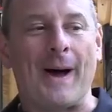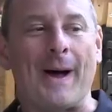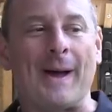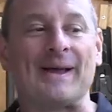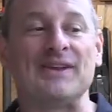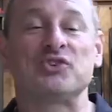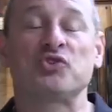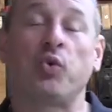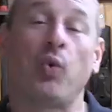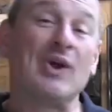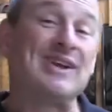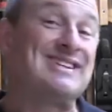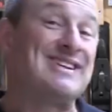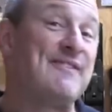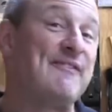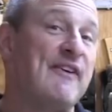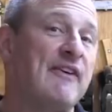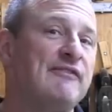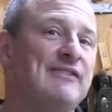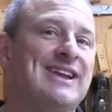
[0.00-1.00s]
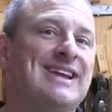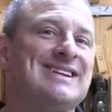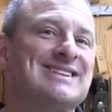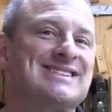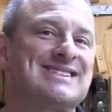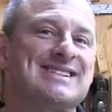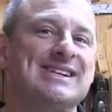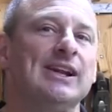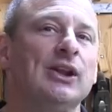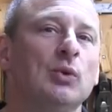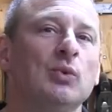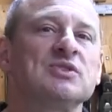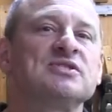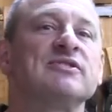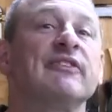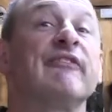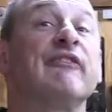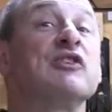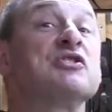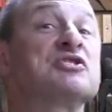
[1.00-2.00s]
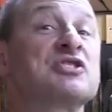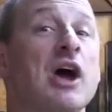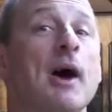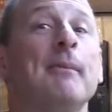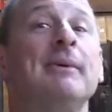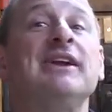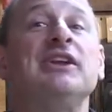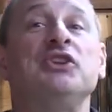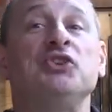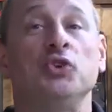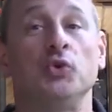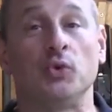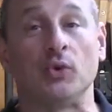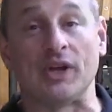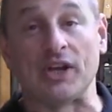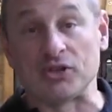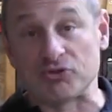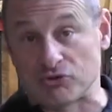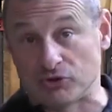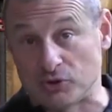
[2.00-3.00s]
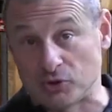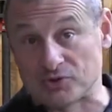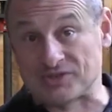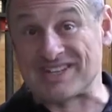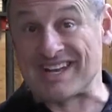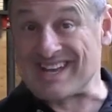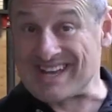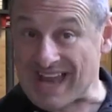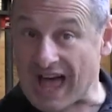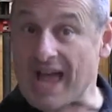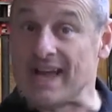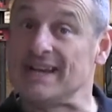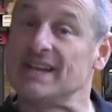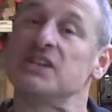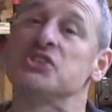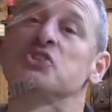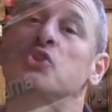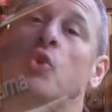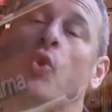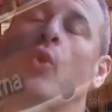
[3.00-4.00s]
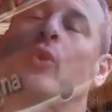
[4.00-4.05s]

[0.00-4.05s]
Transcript: uh, in 2015, Stihl was the first company to introduce the 9-inch